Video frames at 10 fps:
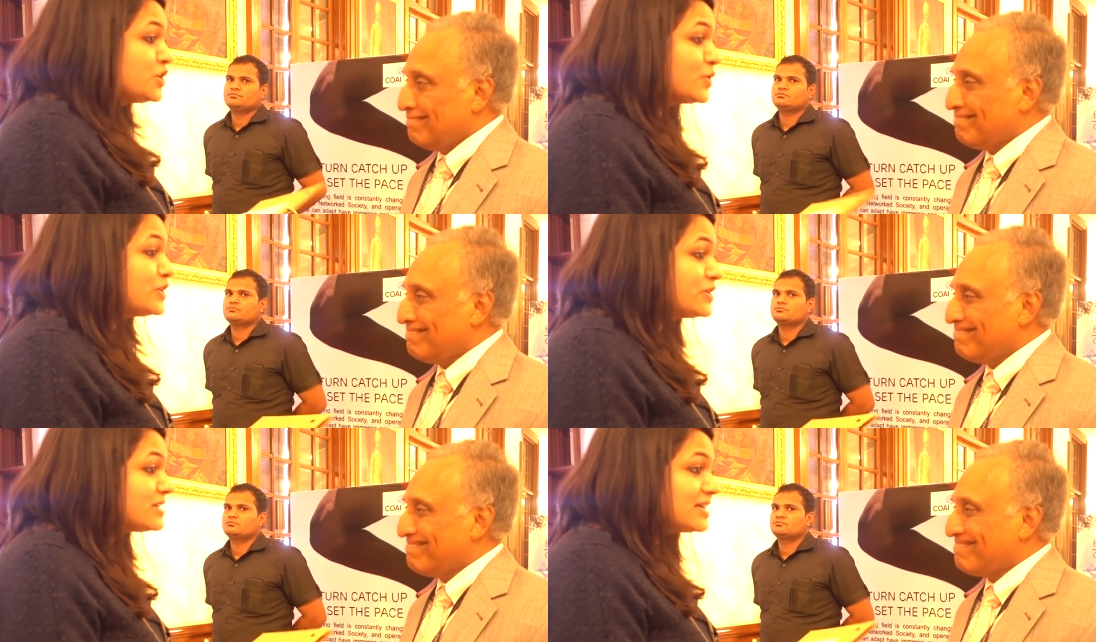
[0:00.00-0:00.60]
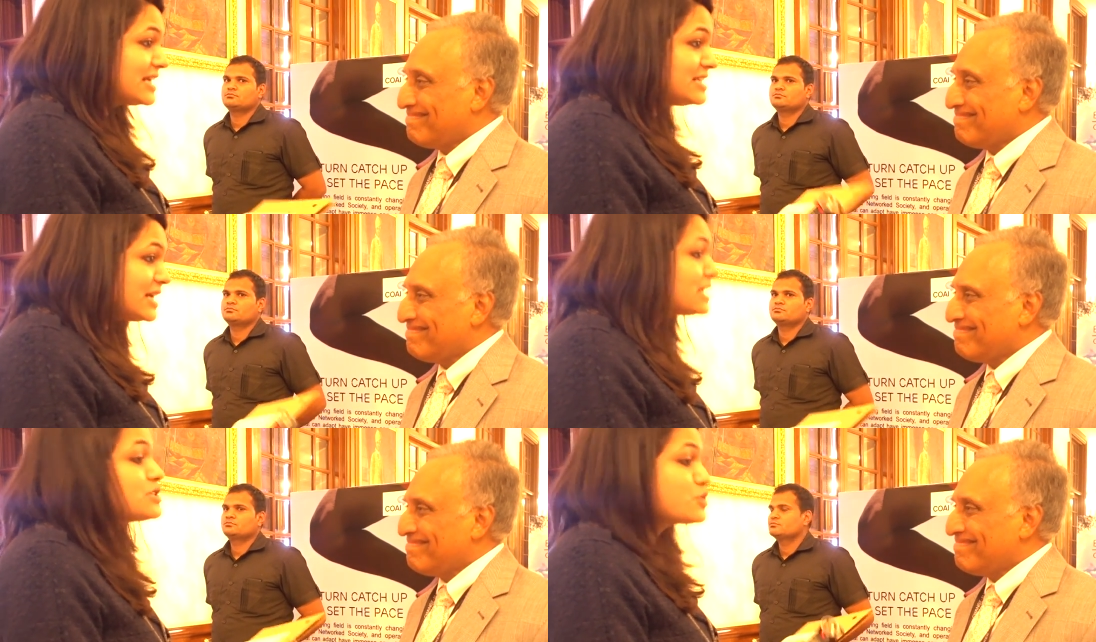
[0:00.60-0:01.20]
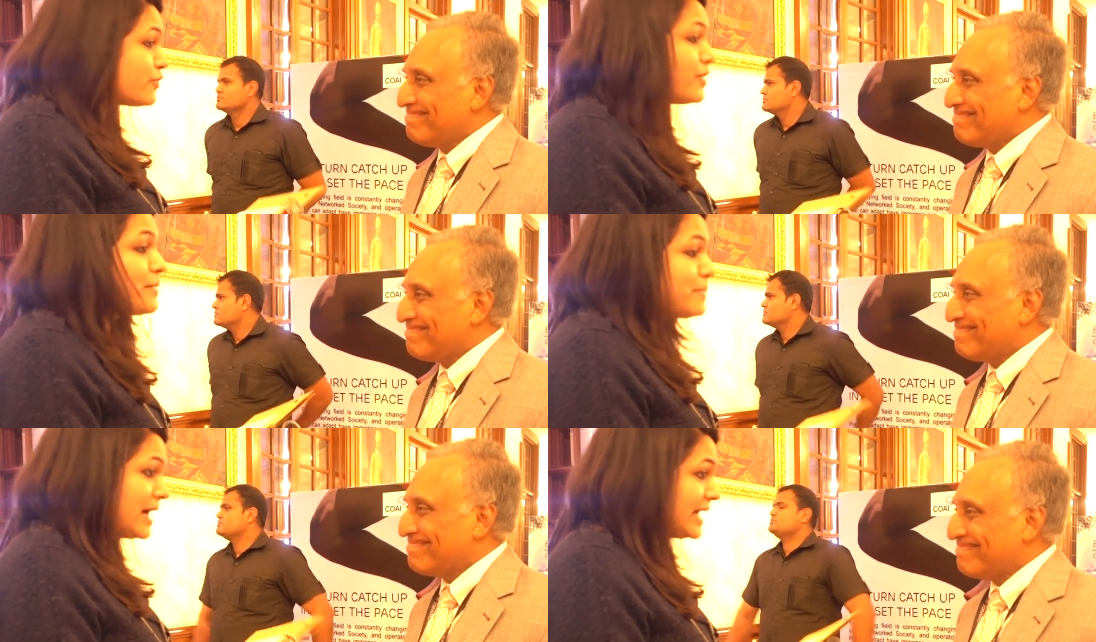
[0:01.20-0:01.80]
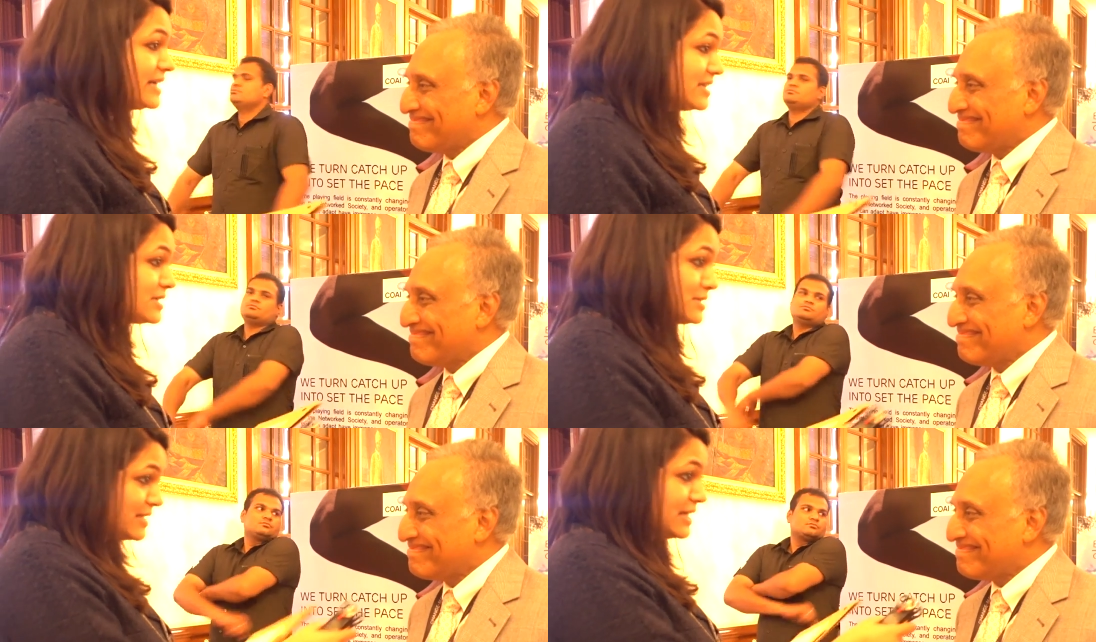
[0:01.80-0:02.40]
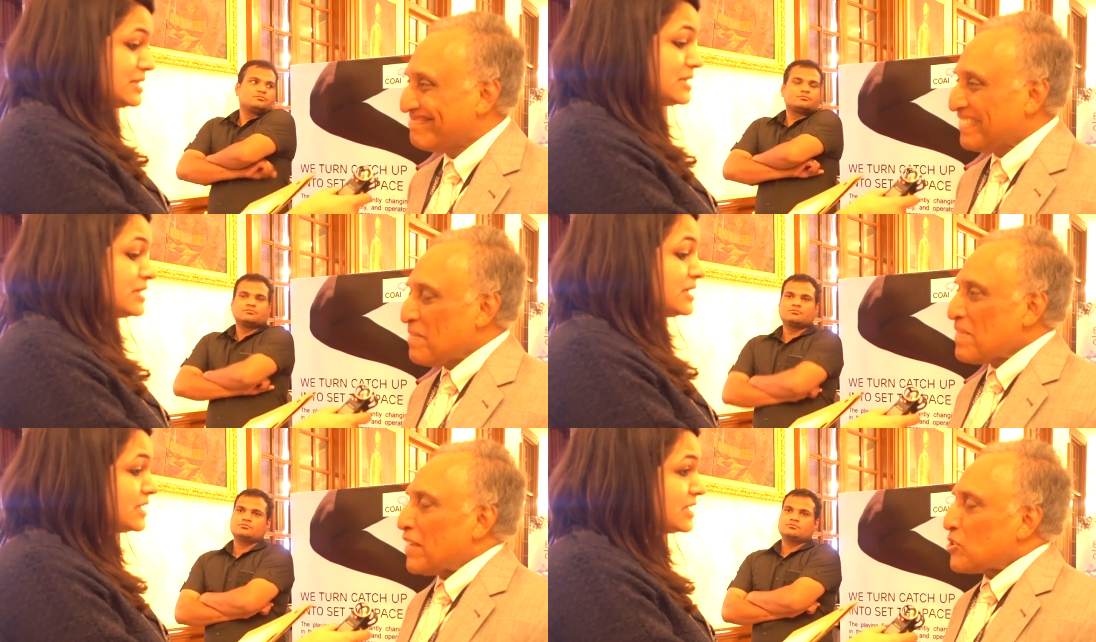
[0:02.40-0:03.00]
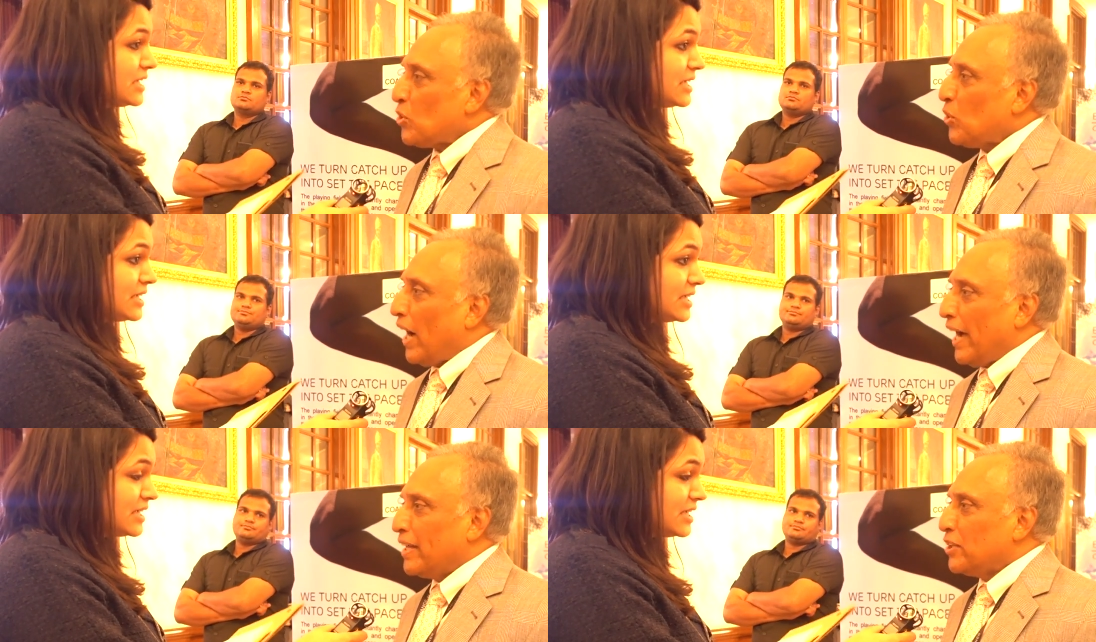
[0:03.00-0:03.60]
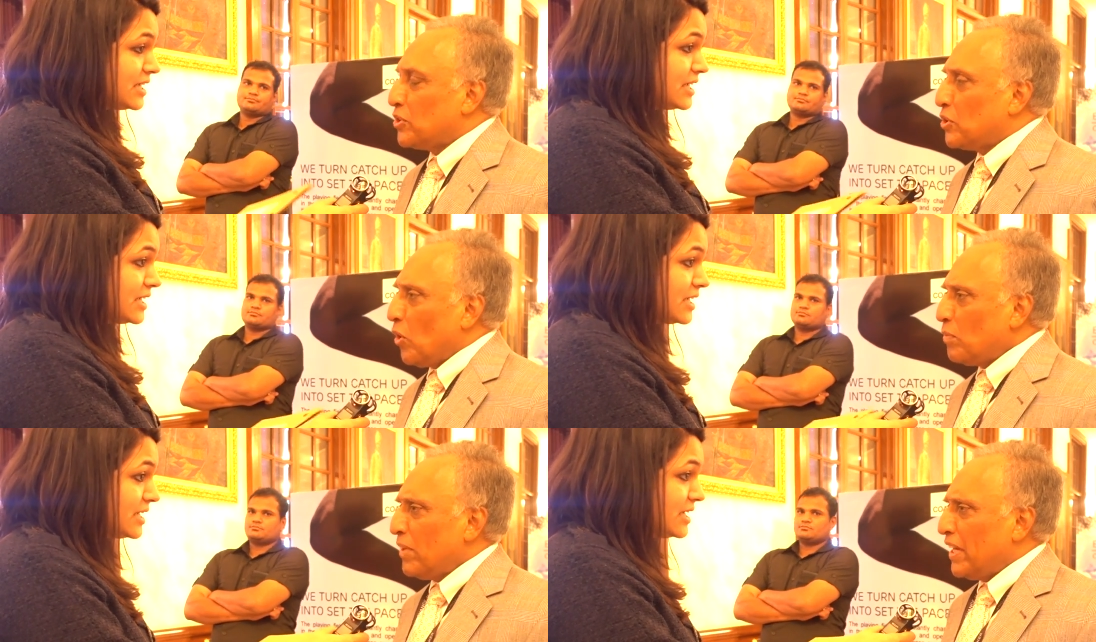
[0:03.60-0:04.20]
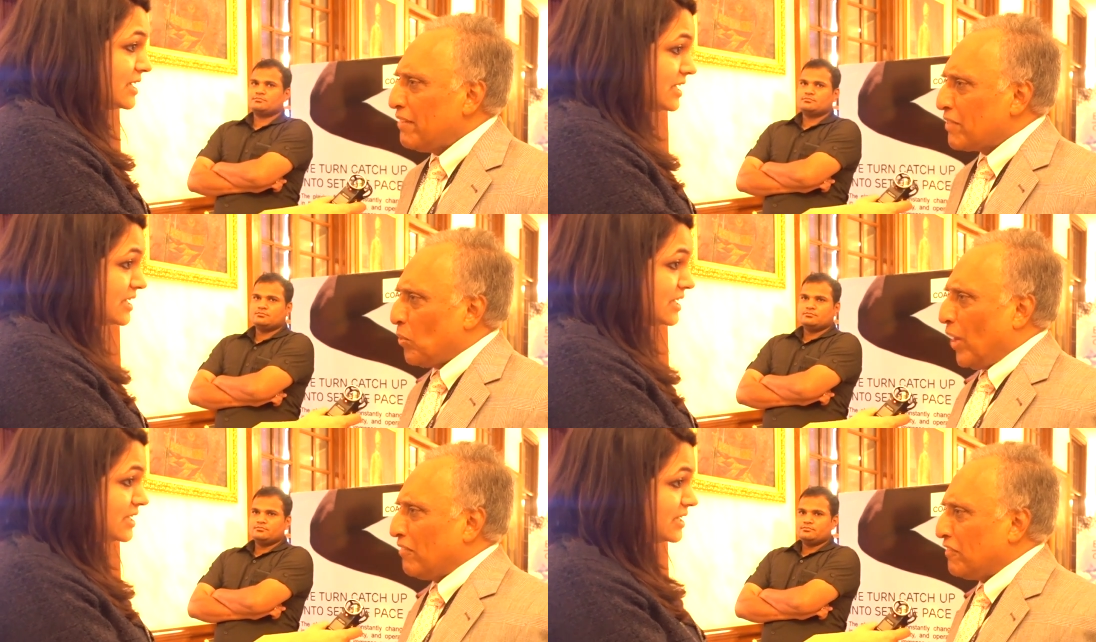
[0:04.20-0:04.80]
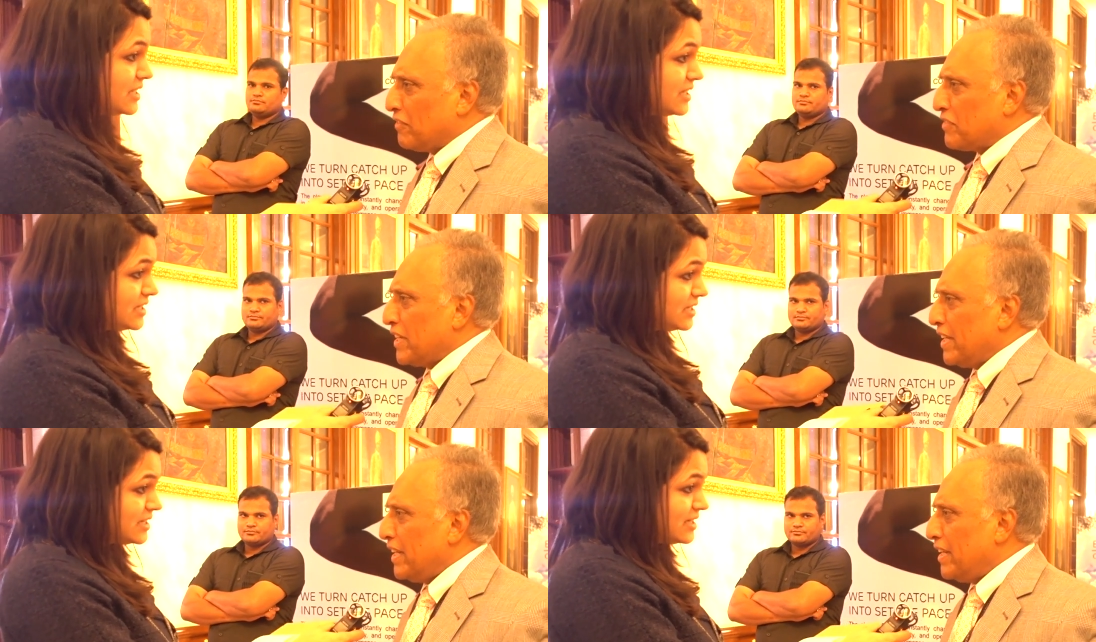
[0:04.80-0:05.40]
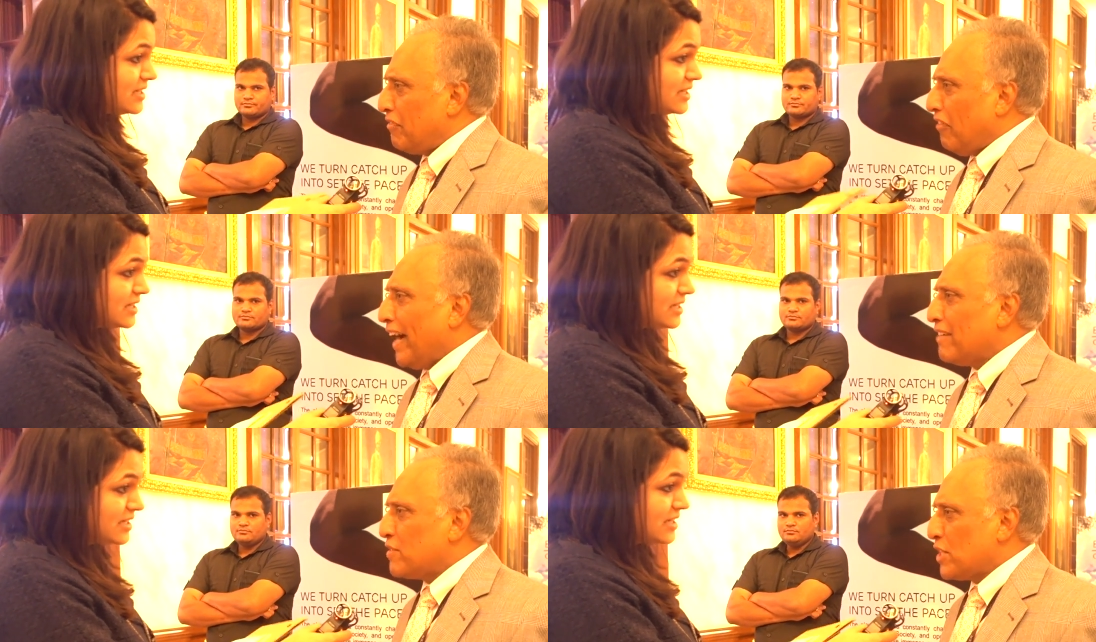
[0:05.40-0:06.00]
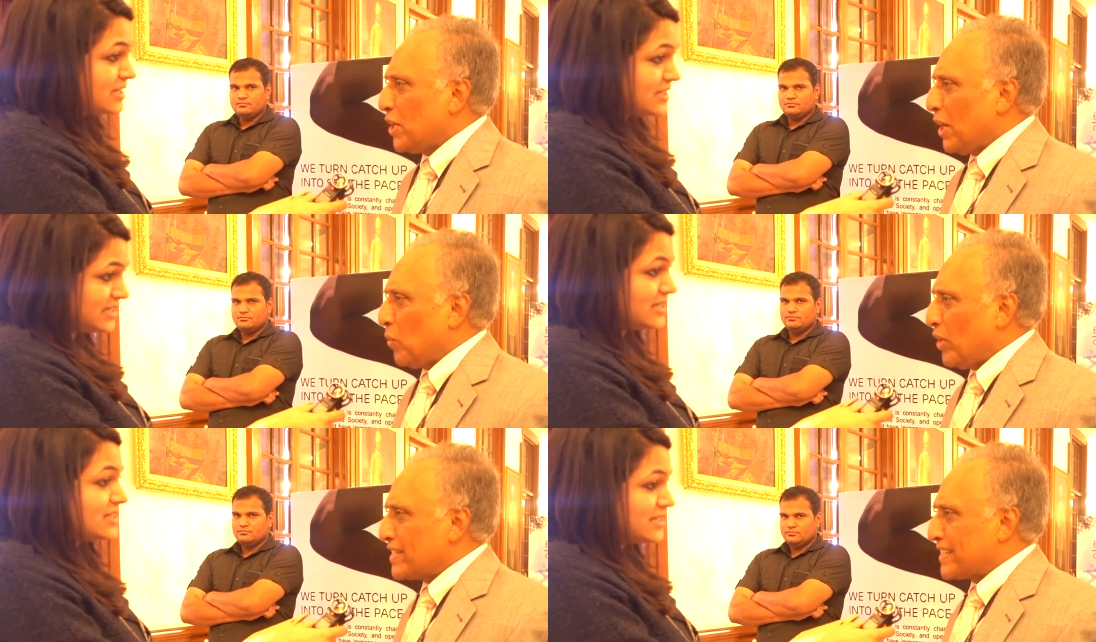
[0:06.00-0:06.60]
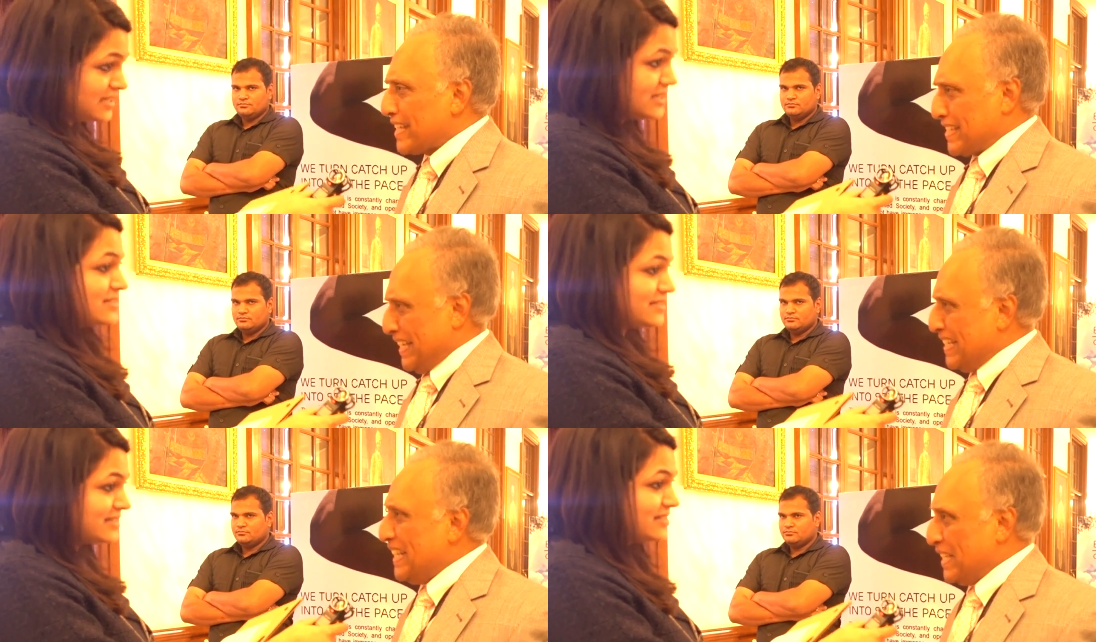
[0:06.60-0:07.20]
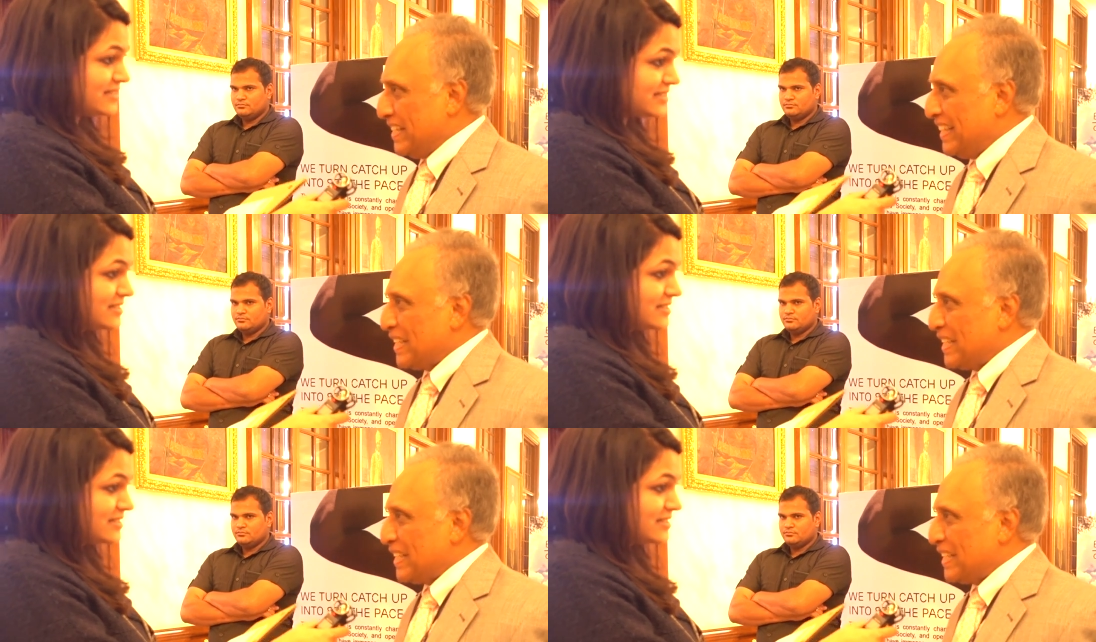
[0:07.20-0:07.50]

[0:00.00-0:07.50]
Speaker 1: Don't you think India is too far behind in this race?
Speaker 2: So I don't believe the 150 5G was just India